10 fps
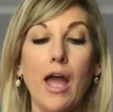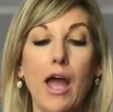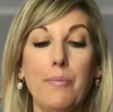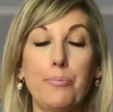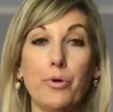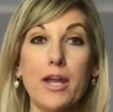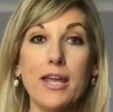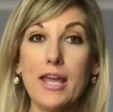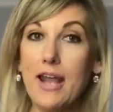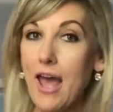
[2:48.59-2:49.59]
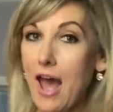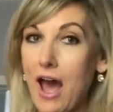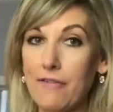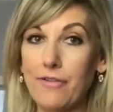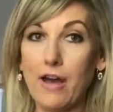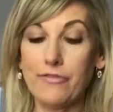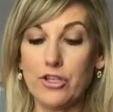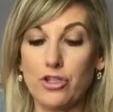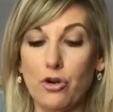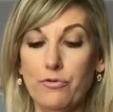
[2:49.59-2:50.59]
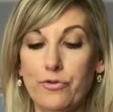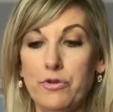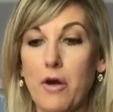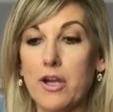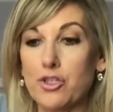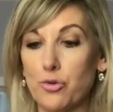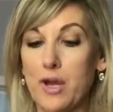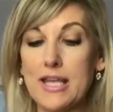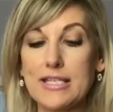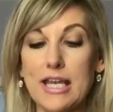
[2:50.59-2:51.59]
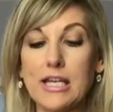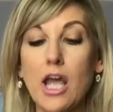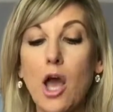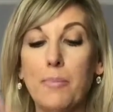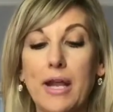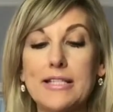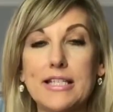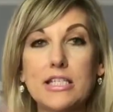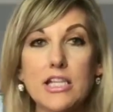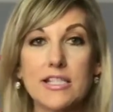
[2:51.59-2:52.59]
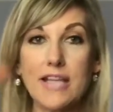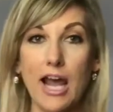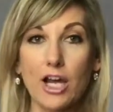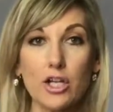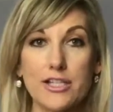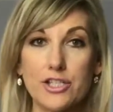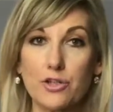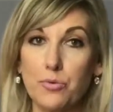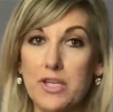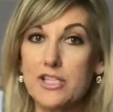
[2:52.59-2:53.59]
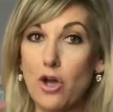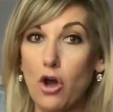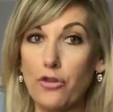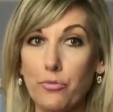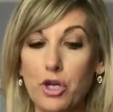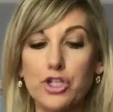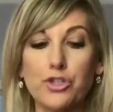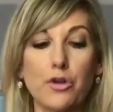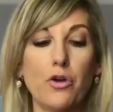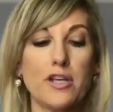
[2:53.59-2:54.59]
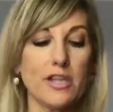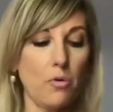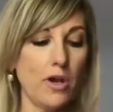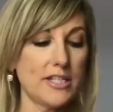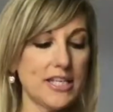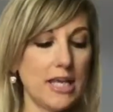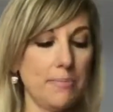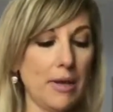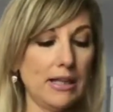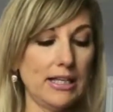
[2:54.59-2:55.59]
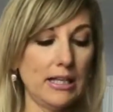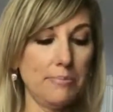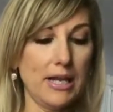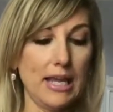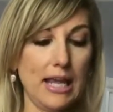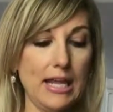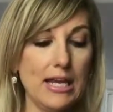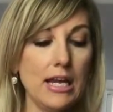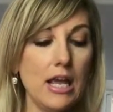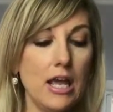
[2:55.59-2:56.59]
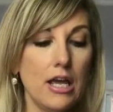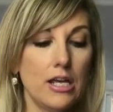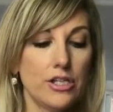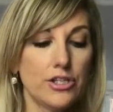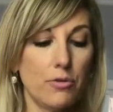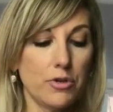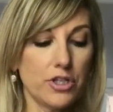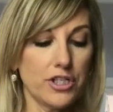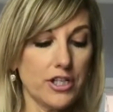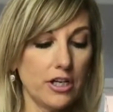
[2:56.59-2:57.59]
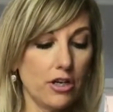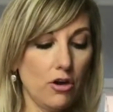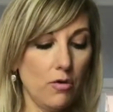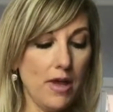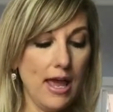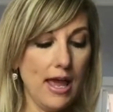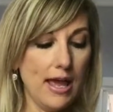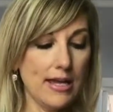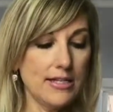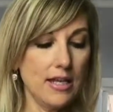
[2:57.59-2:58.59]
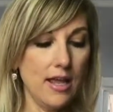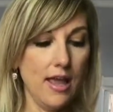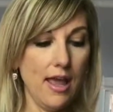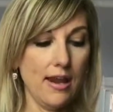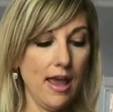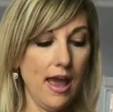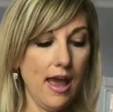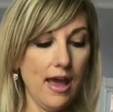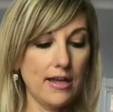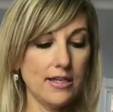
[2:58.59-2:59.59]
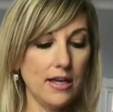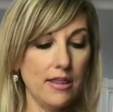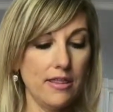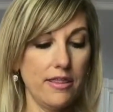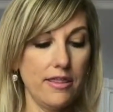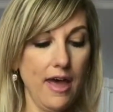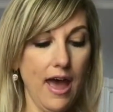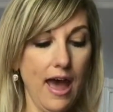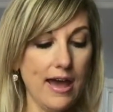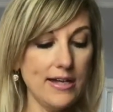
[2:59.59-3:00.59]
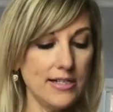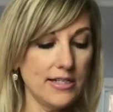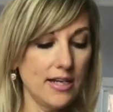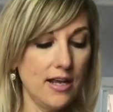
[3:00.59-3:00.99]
1.5 bricks of the tofu. Now I drained it, but I didn't entirely squeeze all the moisture out because I wanted to keep a little bit in. So we're just going to go ahead and add that.